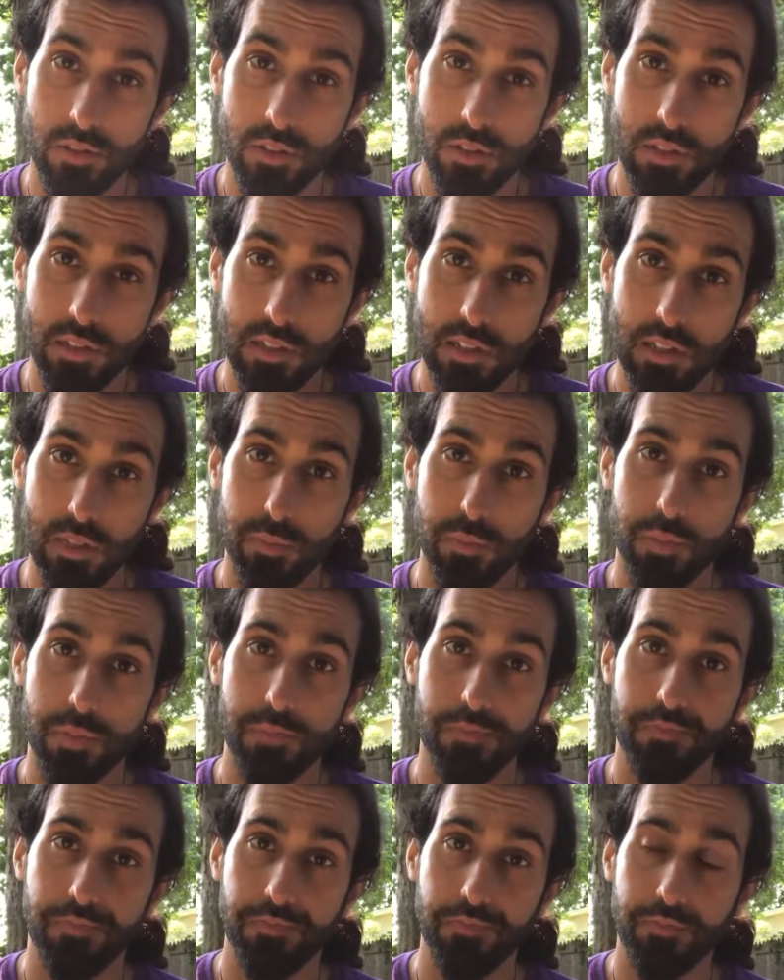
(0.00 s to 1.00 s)
your sleep.
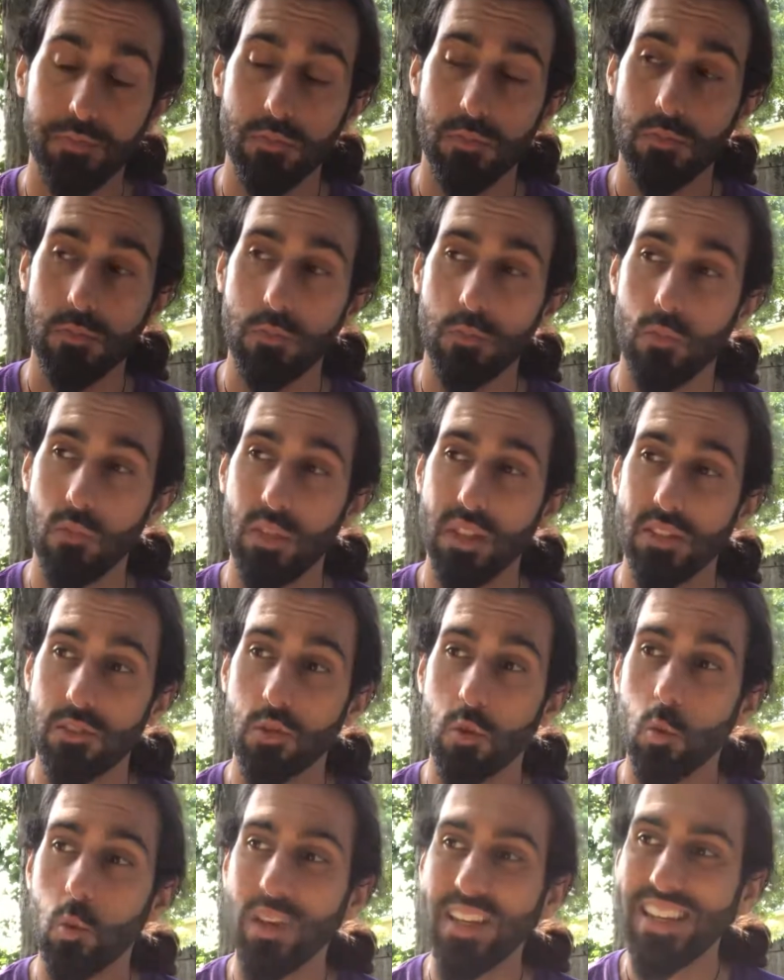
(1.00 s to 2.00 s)

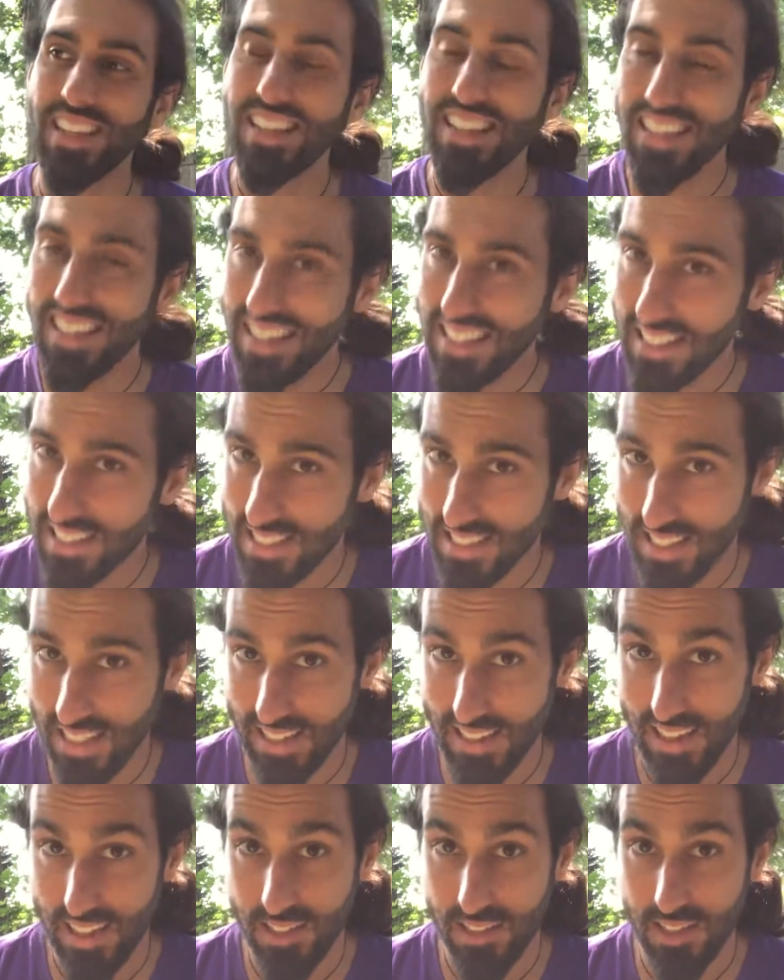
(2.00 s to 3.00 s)
So we need to
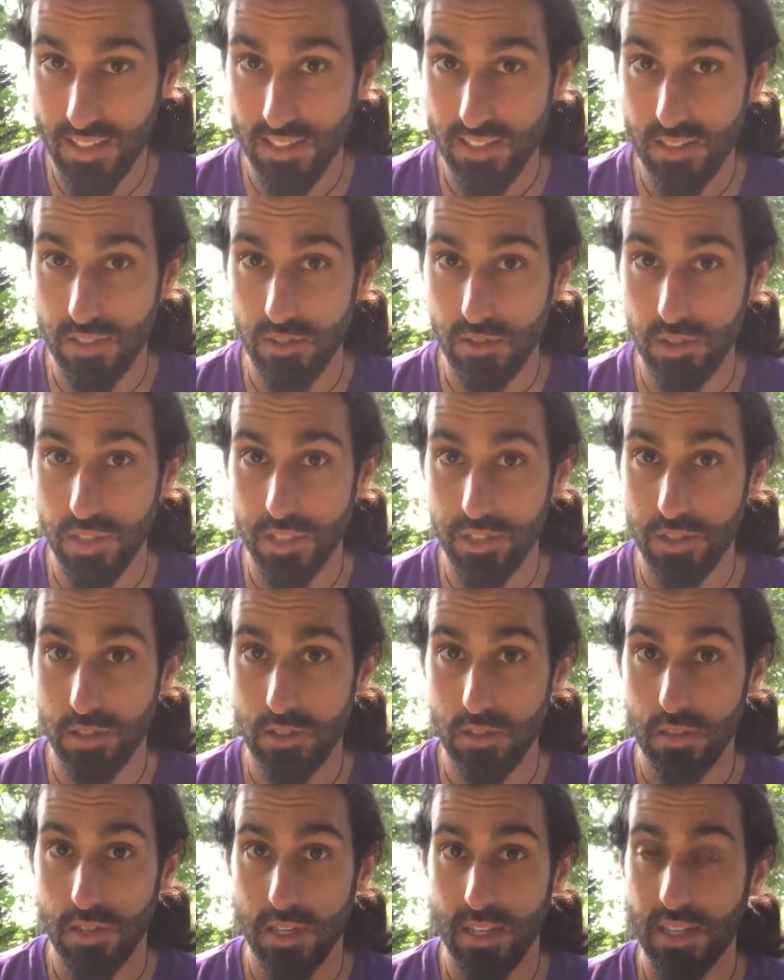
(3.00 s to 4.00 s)
take that into consideration.
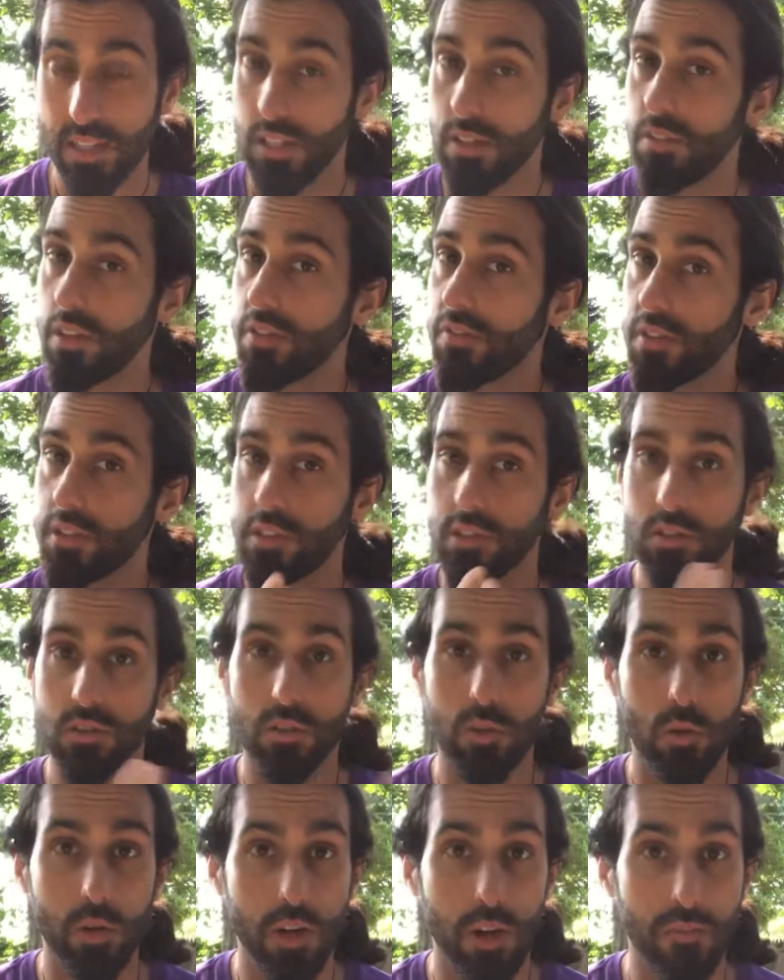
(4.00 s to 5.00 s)
Even if it's
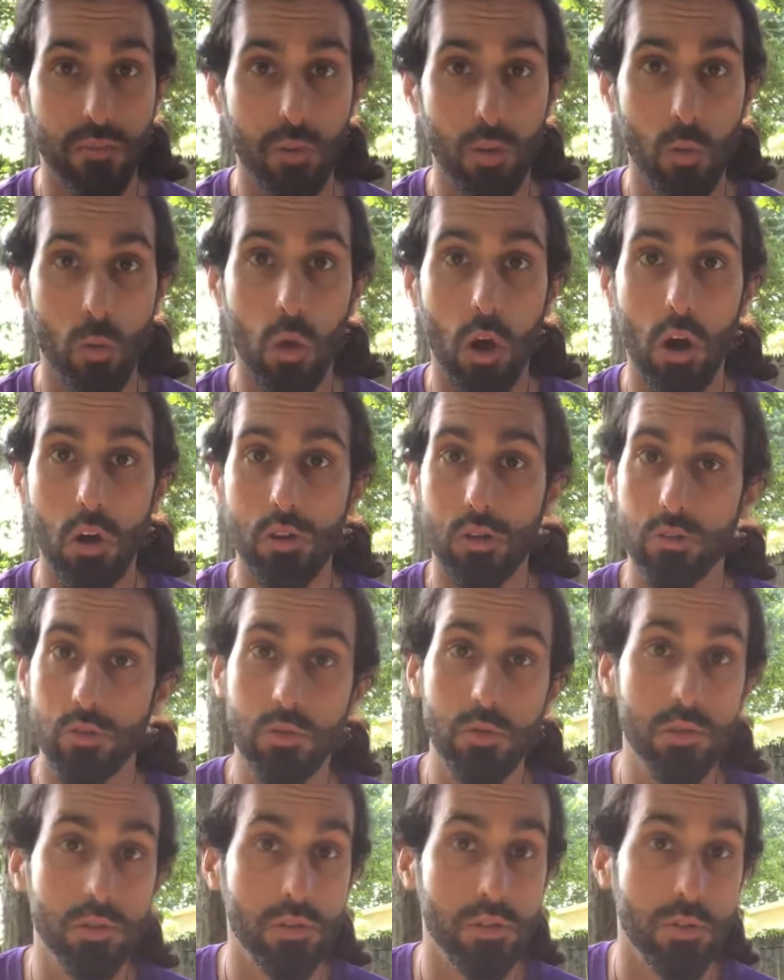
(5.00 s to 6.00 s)
just going out for a walk, or
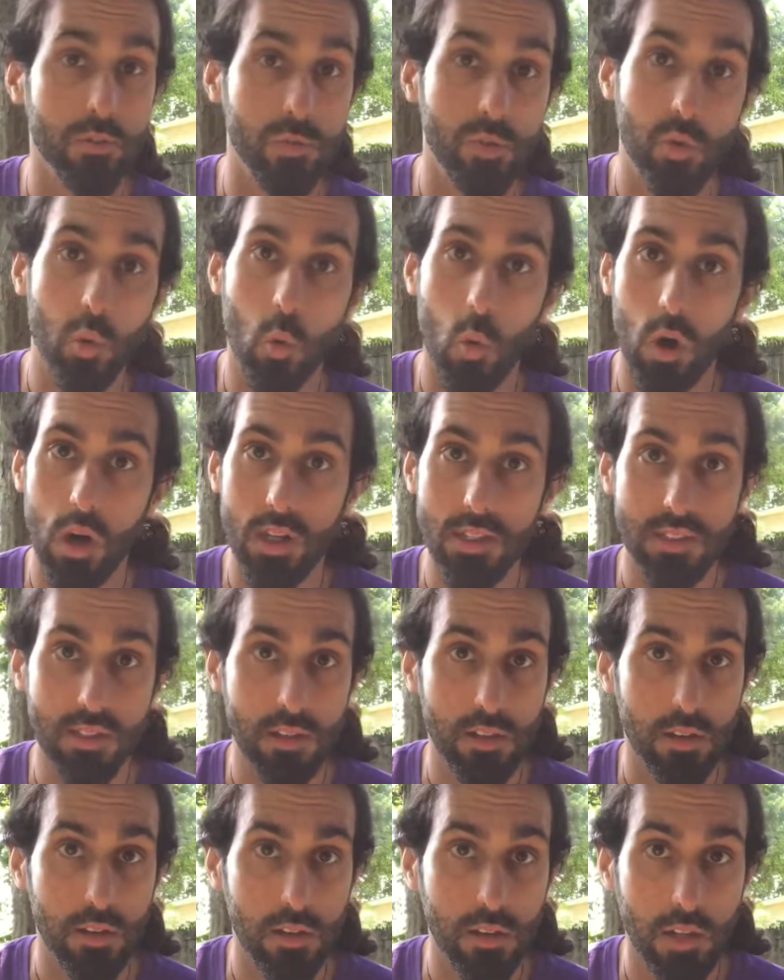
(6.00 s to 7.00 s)
doing some squats
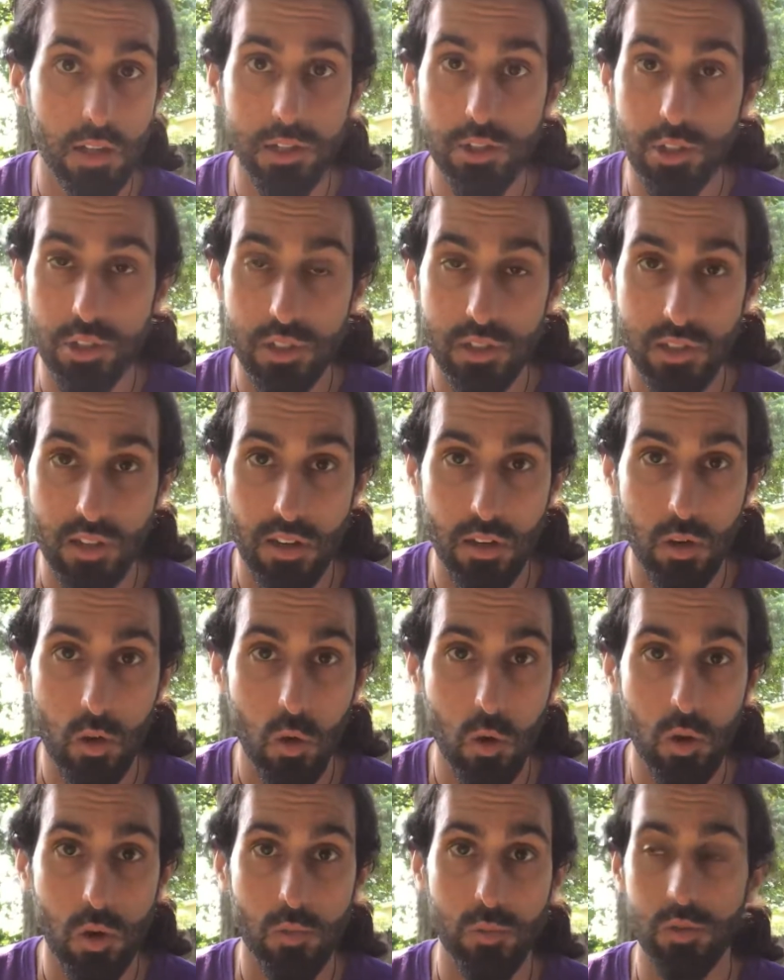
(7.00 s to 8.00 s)
and lunges at
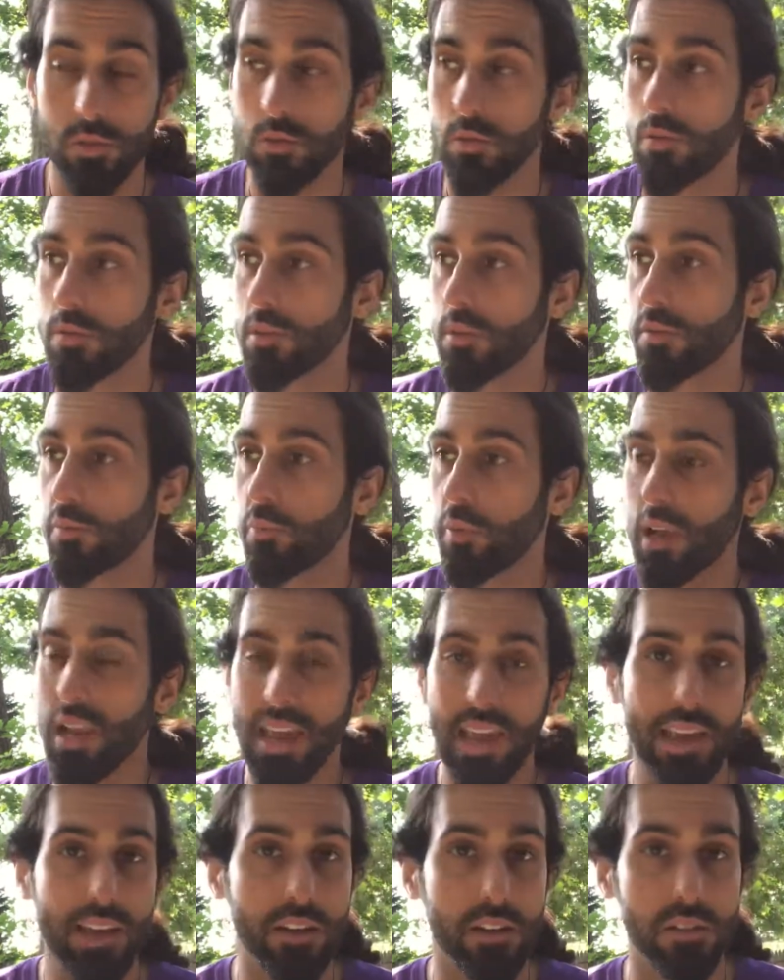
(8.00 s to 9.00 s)
home, or doing a
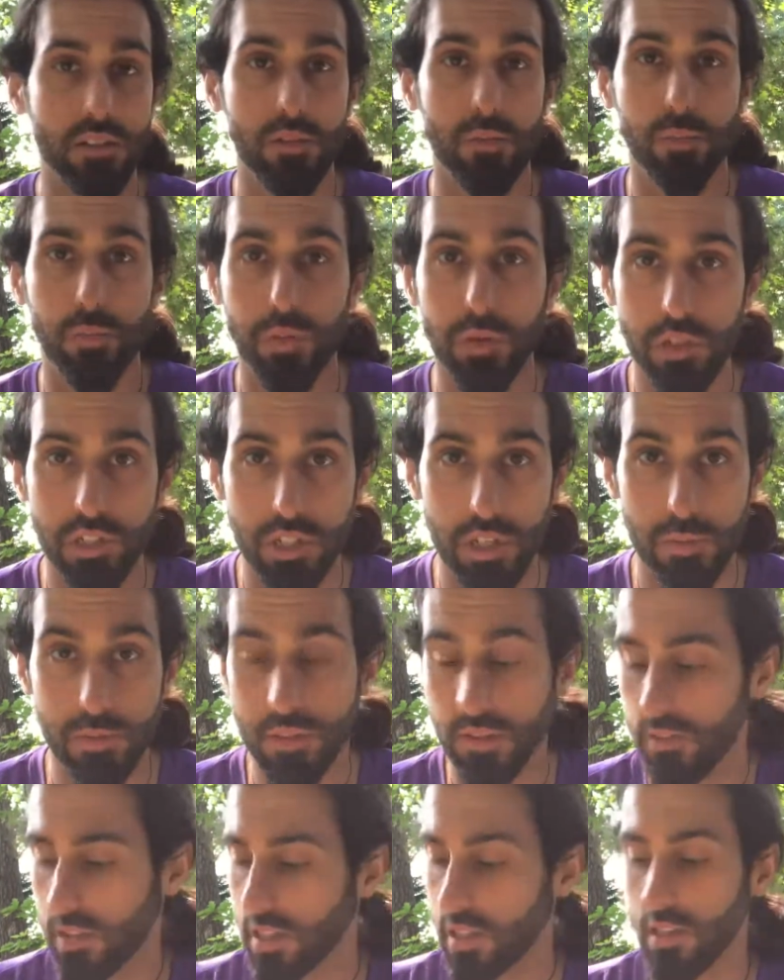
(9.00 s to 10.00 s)
plank and some
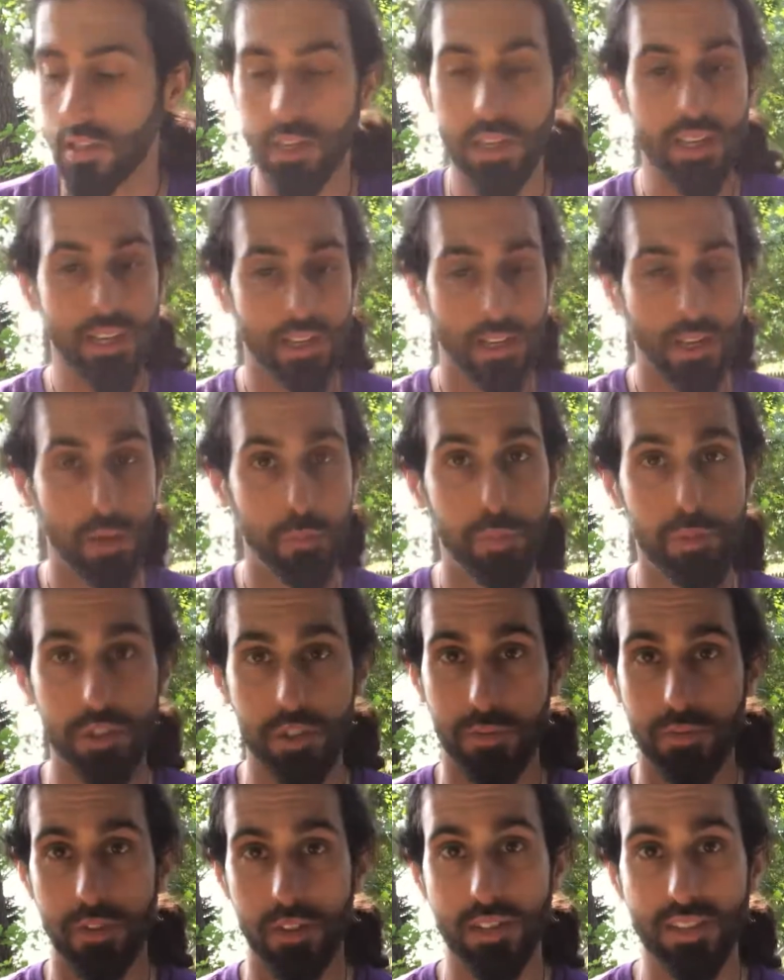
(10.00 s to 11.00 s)
push-ups, even incline
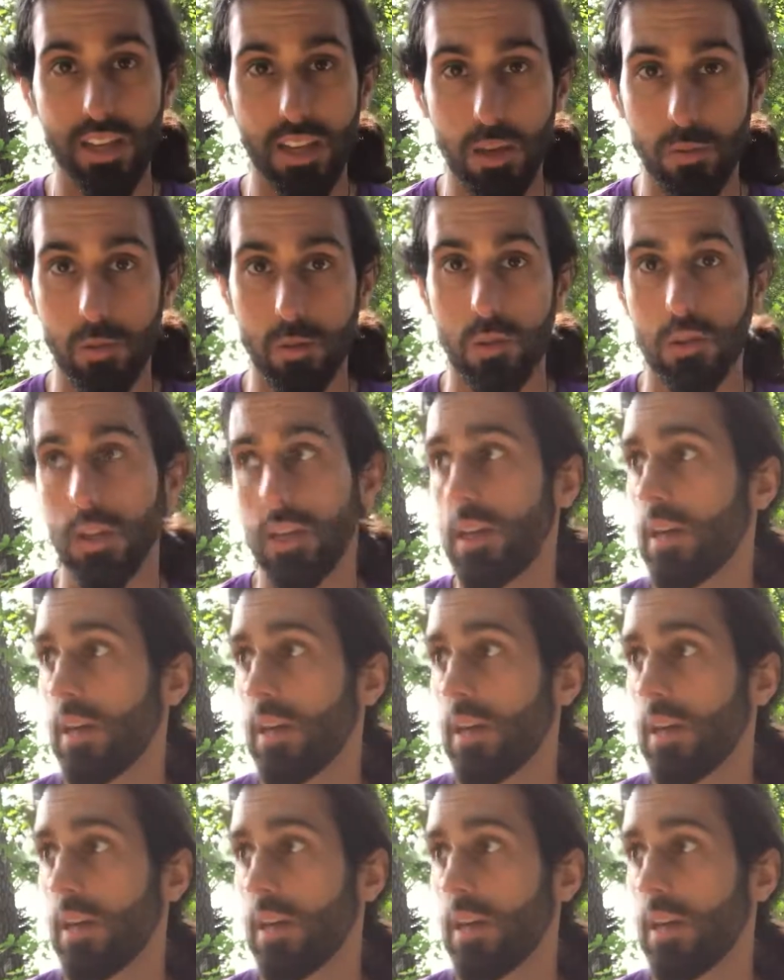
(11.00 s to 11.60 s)
push-ups on the table.